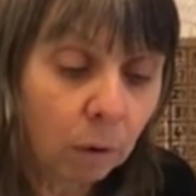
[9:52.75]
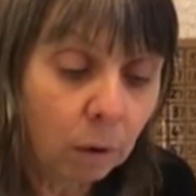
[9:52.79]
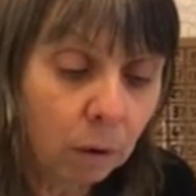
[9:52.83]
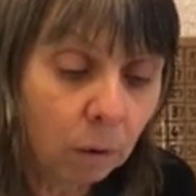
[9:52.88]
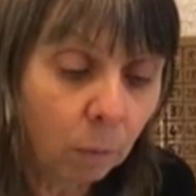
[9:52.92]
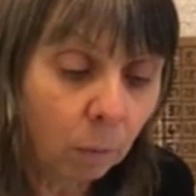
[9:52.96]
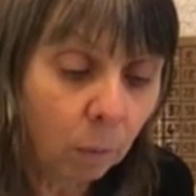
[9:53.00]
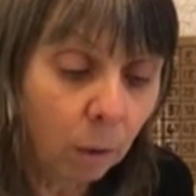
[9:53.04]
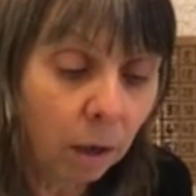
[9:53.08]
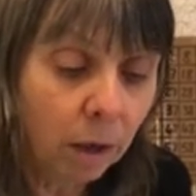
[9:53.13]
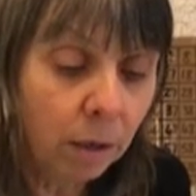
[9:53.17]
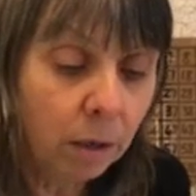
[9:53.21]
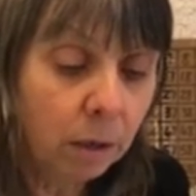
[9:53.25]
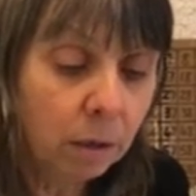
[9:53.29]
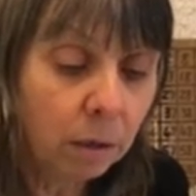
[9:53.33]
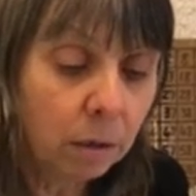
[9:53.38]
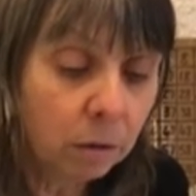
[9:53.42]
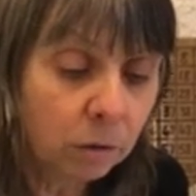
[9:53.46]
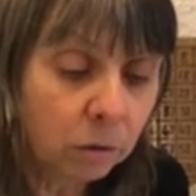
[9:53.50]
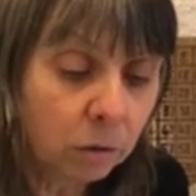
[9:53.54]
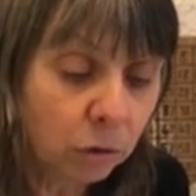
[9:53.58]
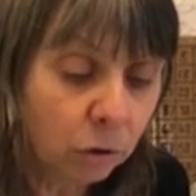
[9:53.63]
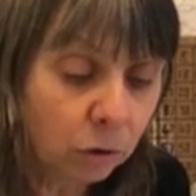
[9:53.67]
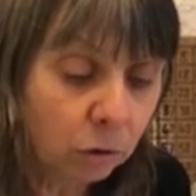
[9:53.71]
1,
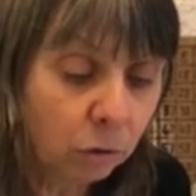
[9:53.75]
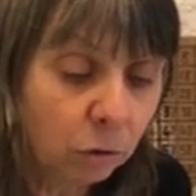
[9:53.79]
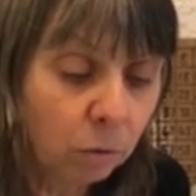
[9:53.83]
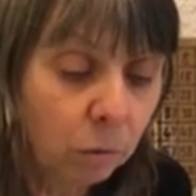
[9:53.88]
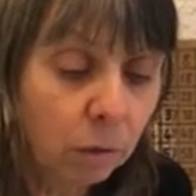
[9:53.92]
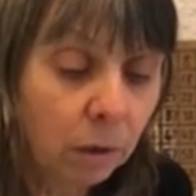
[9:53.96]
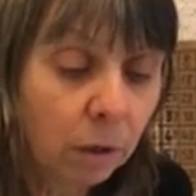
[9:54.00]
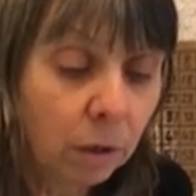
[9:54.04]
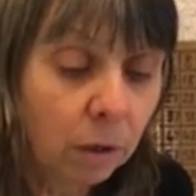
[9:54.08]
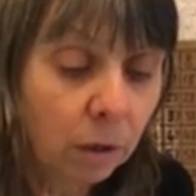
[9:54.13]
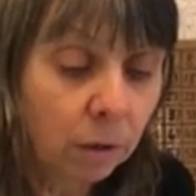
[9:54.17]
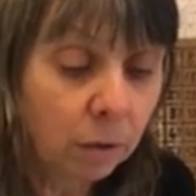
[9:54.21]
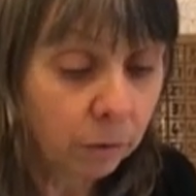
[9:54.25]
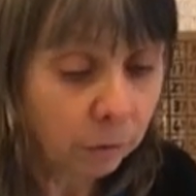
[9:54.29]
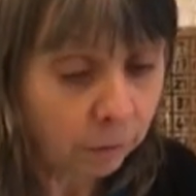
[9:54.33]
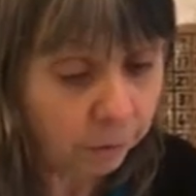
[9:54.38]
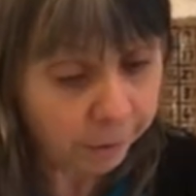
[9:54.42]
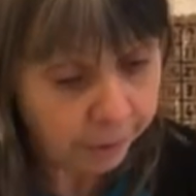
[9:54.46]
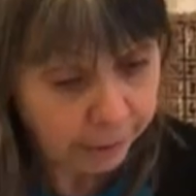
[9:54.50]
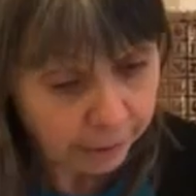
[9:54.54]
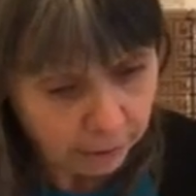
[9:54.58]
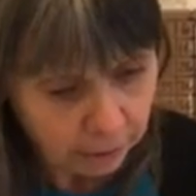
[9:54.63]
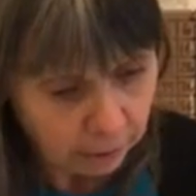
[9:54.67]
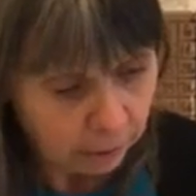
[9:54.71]
2,
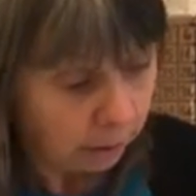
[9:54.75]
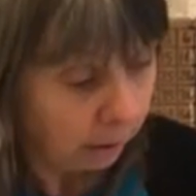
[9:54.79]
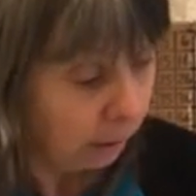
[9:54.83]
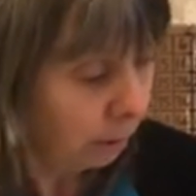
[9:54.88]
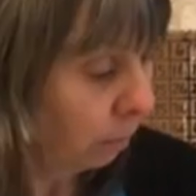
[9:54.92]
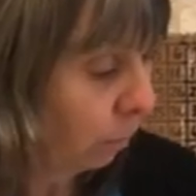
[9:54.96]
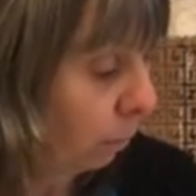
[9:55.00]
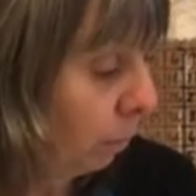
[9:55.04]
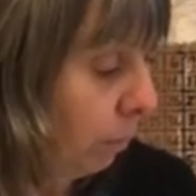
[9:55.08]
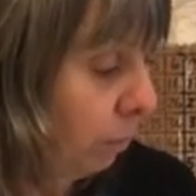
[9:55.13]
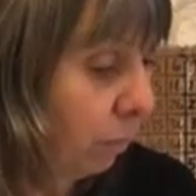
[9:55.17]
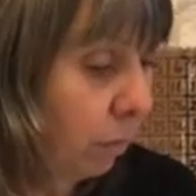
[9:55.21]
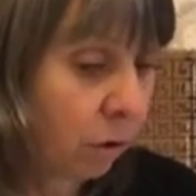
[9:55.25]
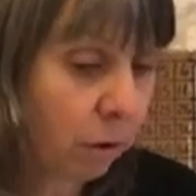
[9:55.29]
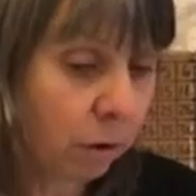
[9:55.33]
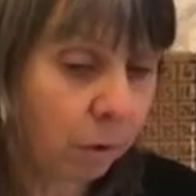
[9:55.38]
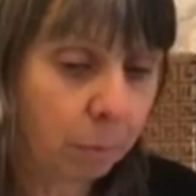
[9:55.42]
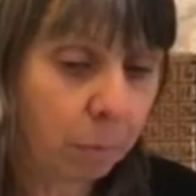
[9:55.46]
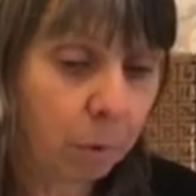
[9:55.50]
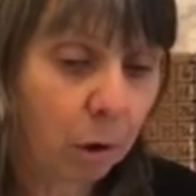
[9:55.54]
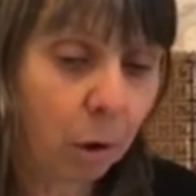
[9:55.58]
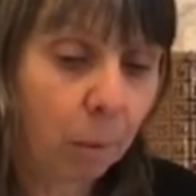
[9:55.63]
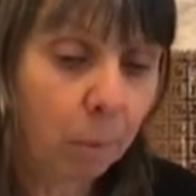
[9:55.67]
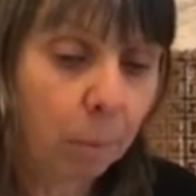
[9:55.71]
3, we've got a
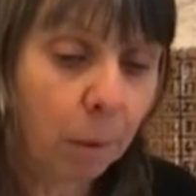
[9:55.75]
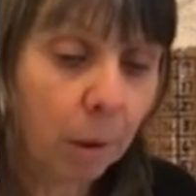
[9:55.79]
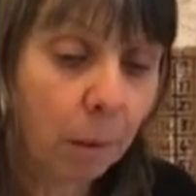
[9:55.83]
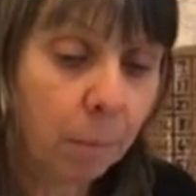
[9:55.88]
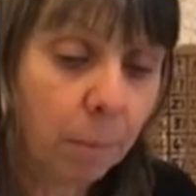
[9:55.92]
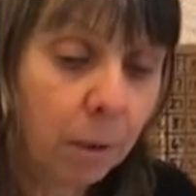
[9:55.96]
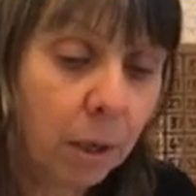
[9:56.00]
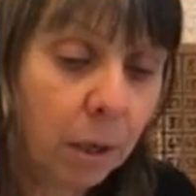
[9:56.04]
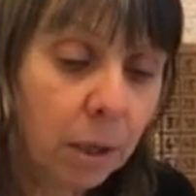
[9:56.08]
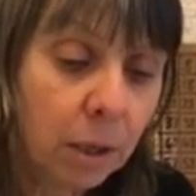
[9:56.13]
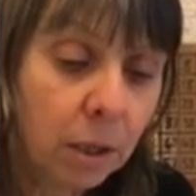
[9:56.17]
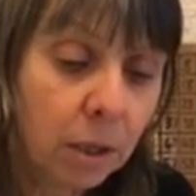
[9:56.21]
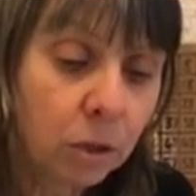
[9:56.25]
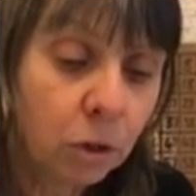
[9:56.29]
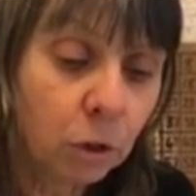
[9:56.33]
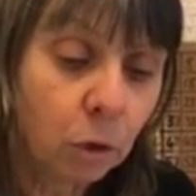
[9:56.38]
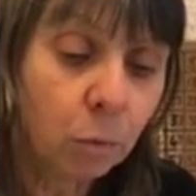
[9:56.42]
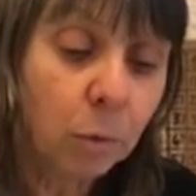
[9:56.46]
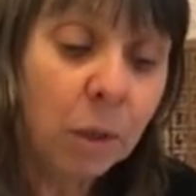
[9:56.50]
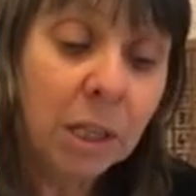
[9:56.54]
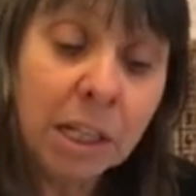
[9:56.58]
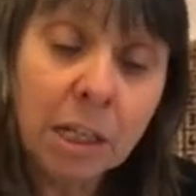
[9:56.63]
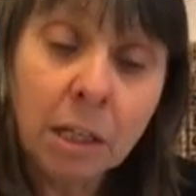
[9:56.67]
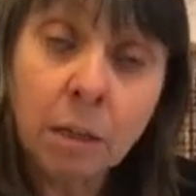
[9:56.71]
problem. So we
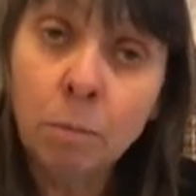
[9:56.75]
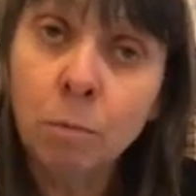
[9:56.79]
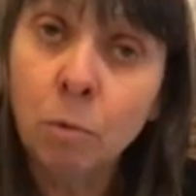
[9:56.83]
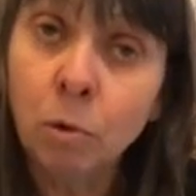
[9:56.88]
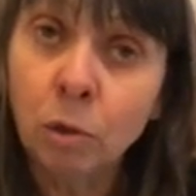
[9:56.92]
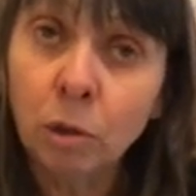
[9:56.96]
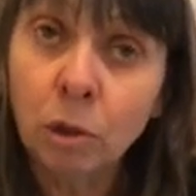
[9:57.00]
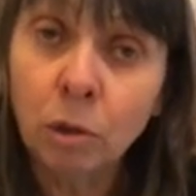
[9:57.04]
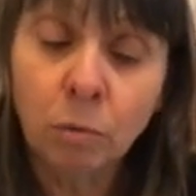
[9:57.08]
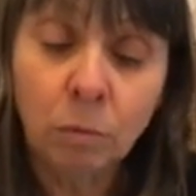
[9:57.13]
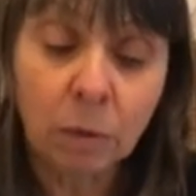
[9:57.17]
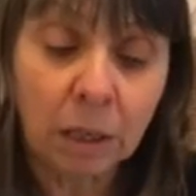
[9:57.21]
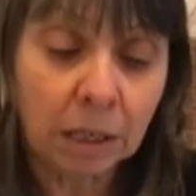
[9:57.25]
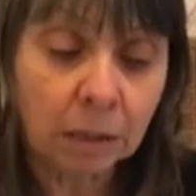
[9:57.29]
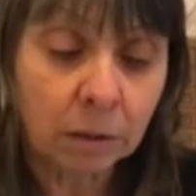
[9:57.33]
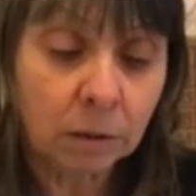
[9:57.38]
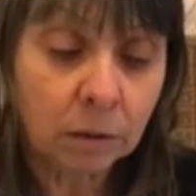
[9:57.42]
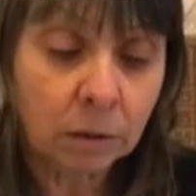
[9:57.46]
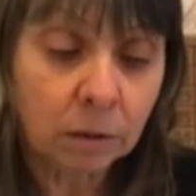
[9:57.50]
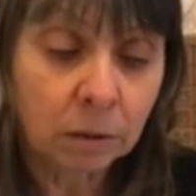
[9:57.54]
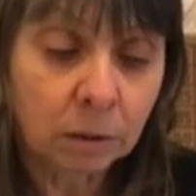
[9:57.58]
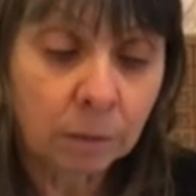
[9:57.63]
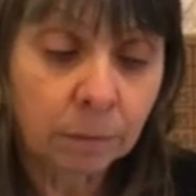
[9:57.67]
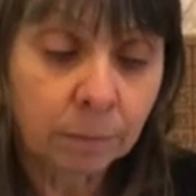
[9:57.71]
need more units.